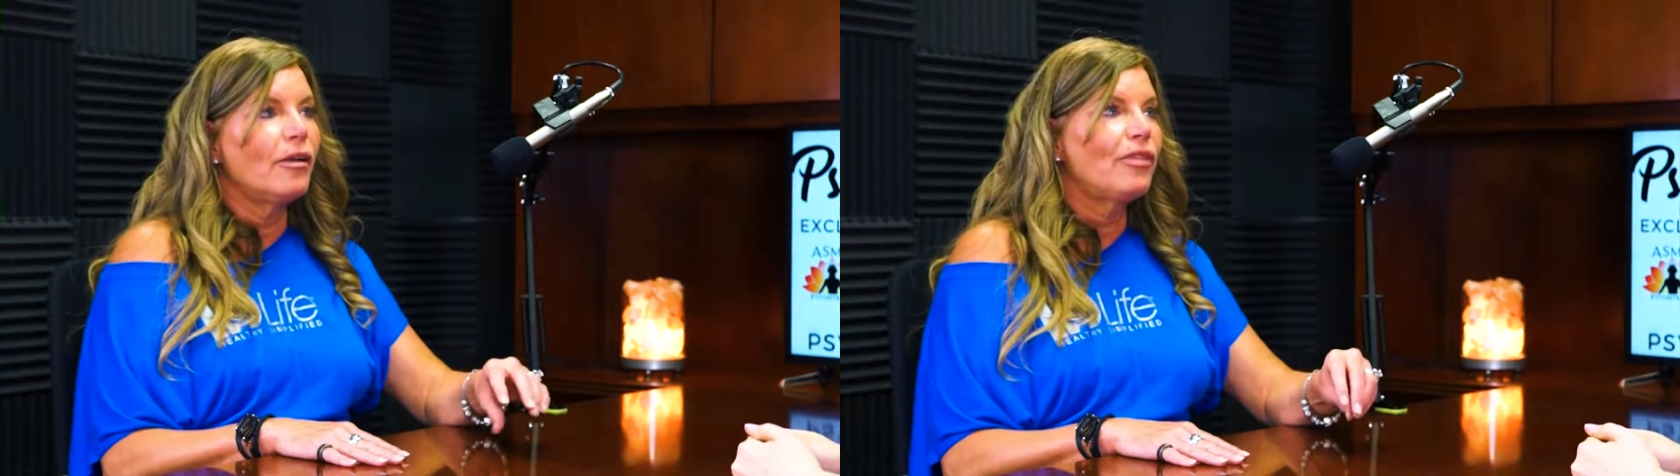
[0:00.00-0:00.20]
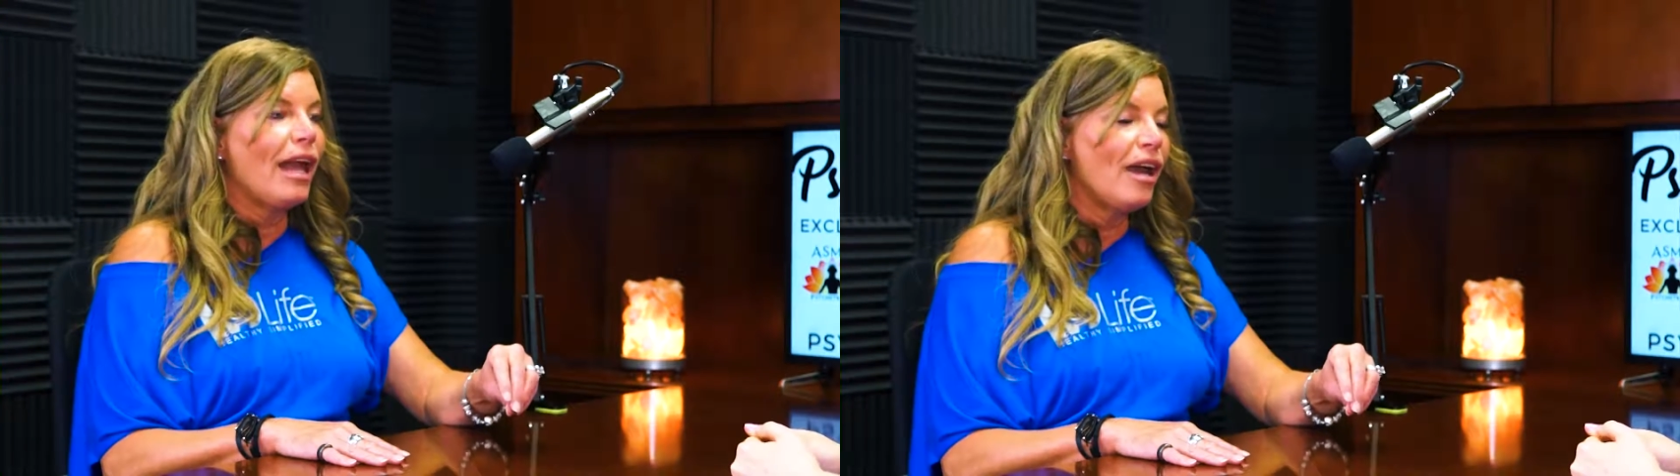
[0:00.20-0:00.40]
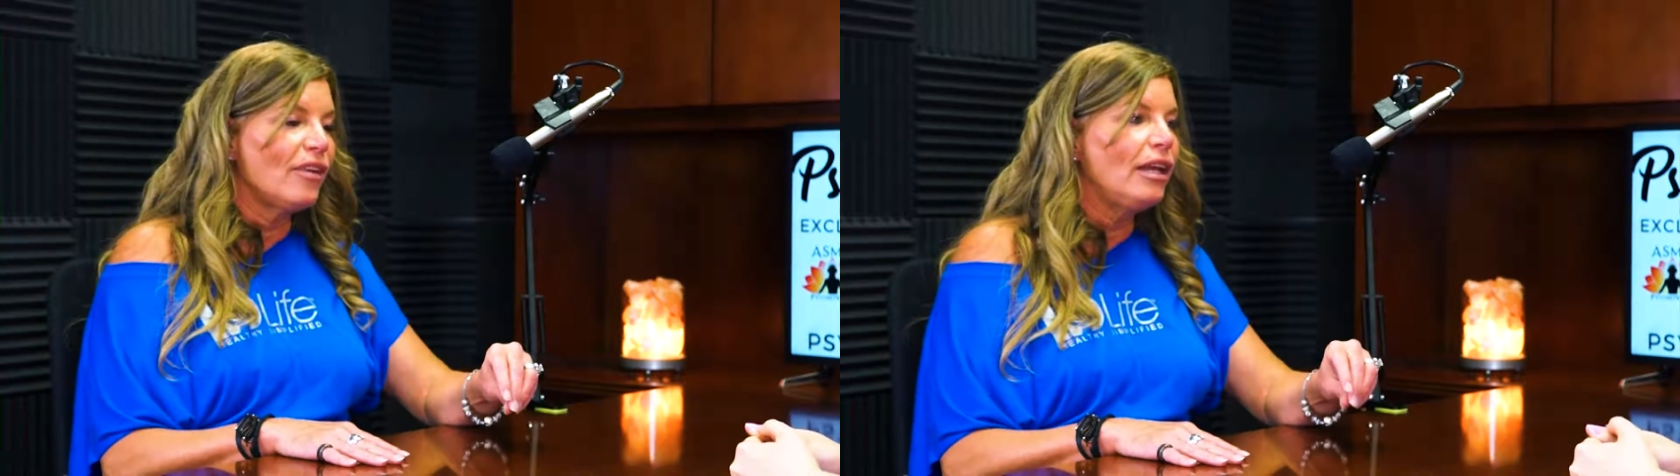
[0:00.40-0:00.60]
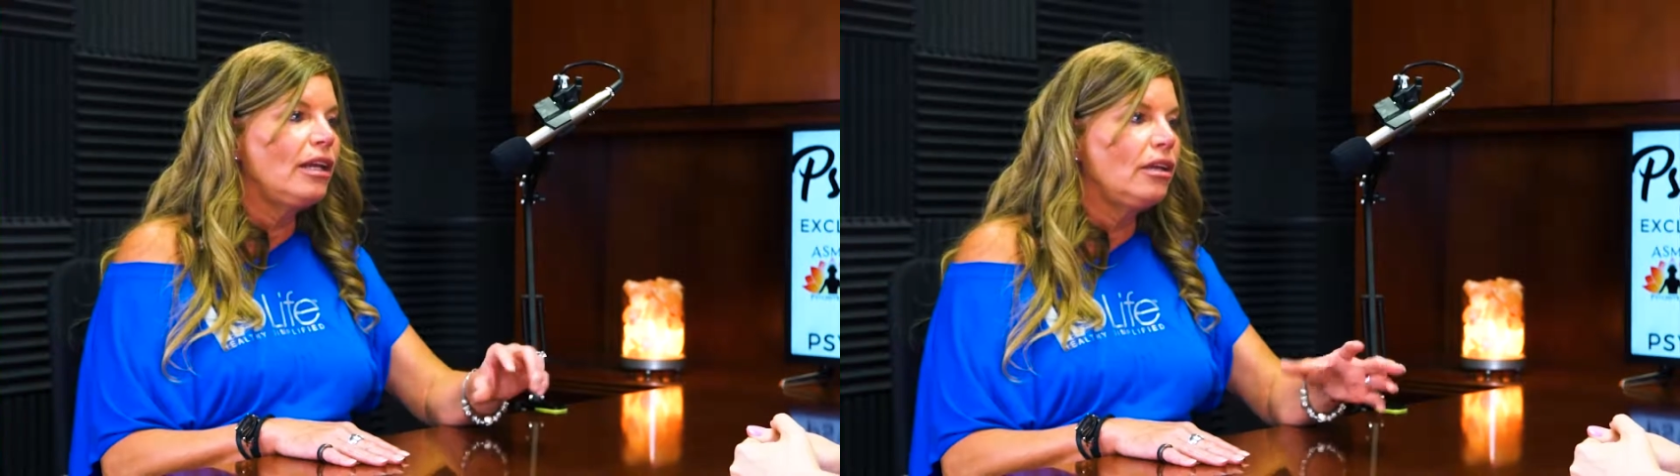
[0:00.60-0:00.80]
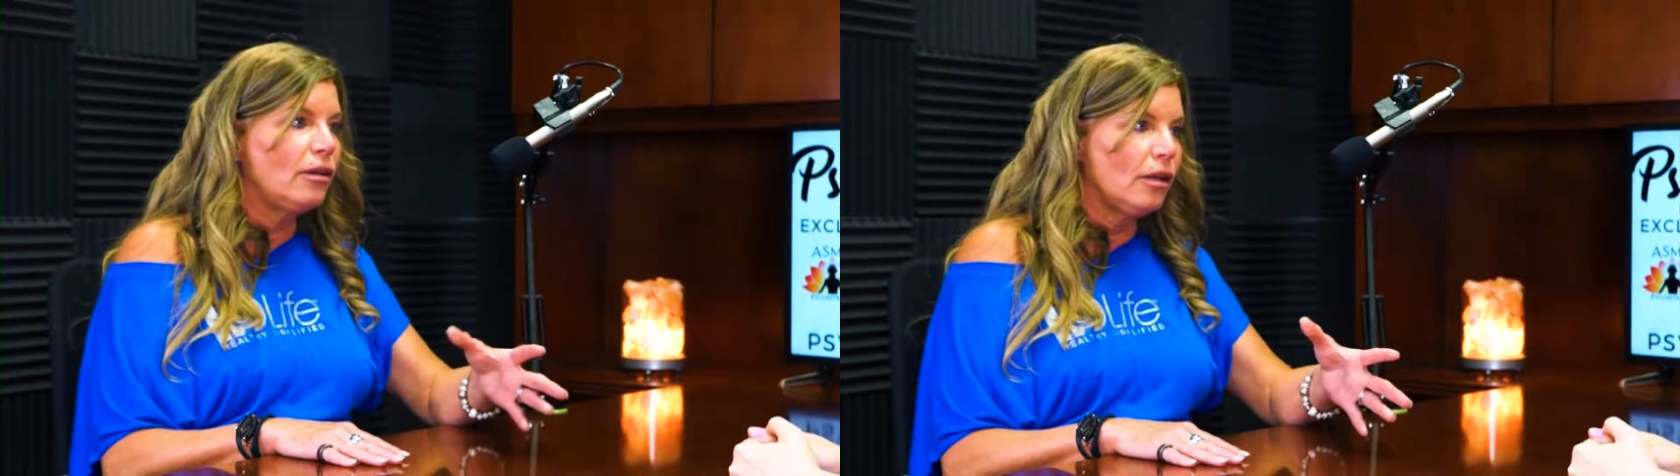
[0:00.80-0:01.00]
if they have
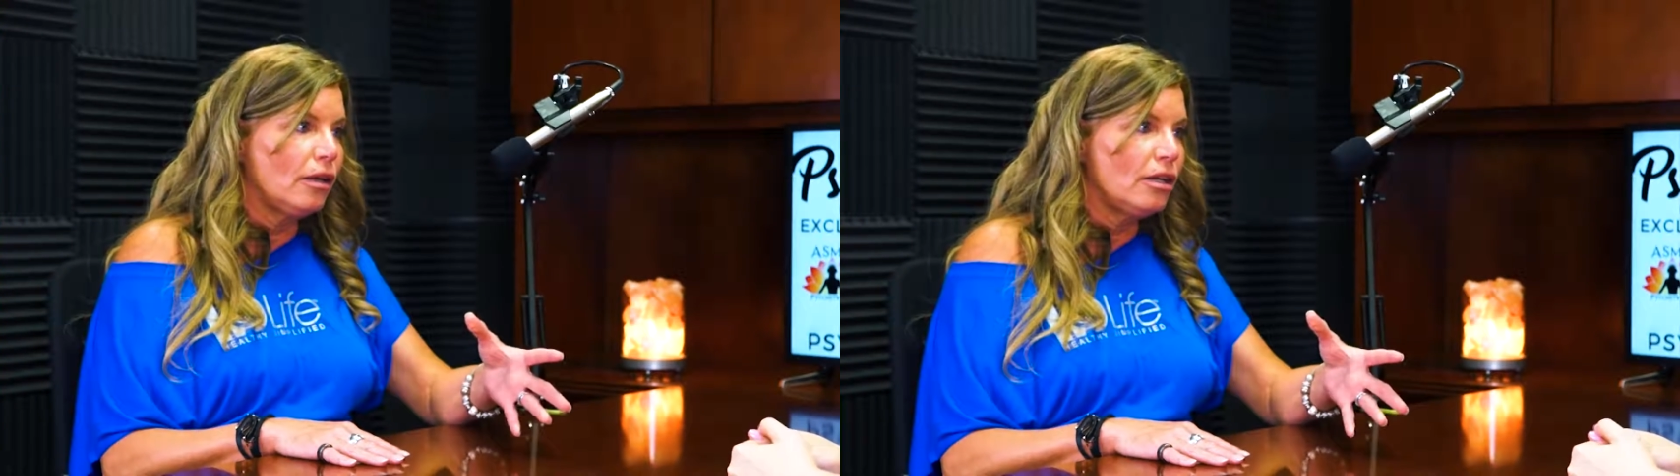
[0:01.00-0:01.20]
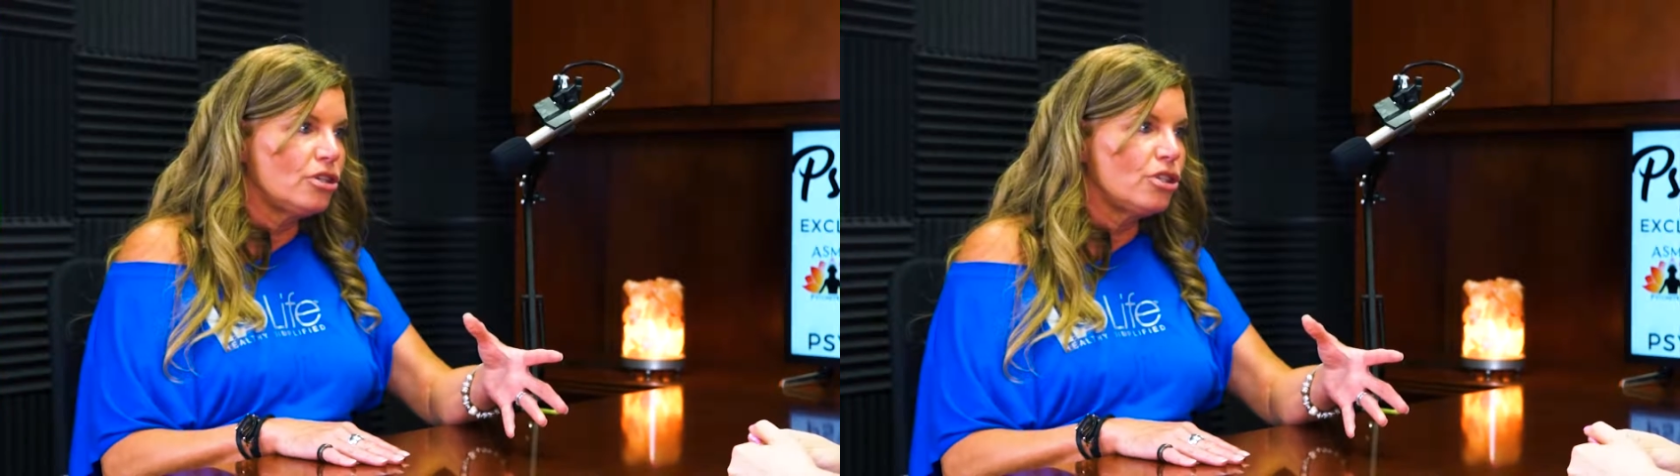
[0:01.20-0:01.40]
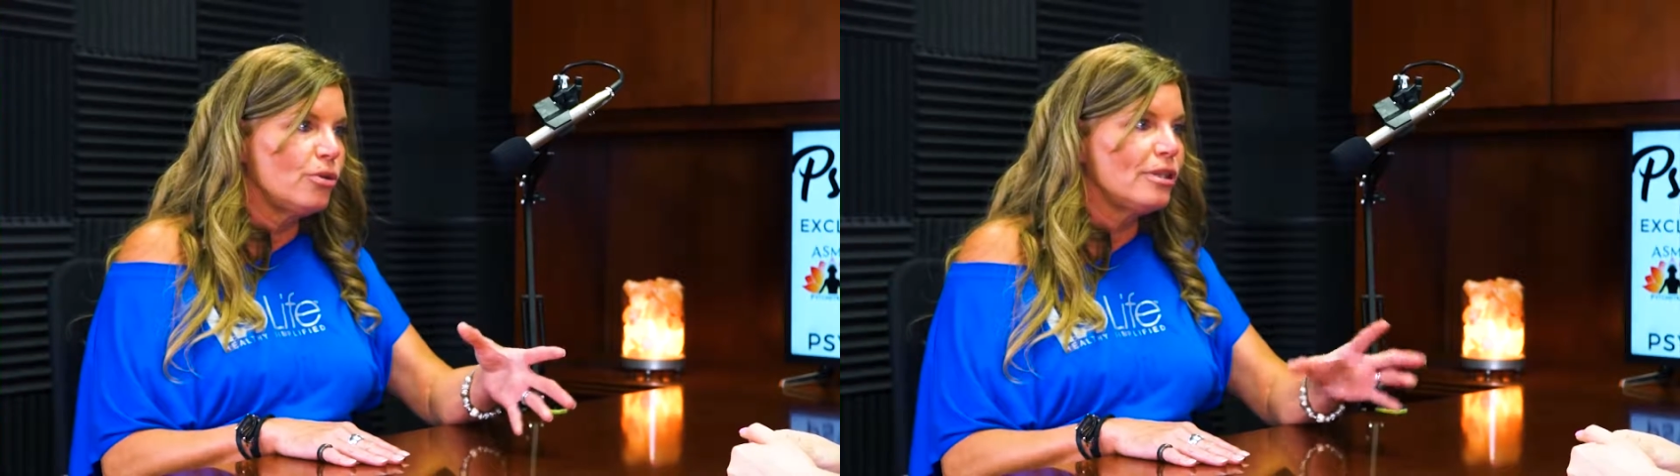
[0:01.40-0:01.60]
any issue.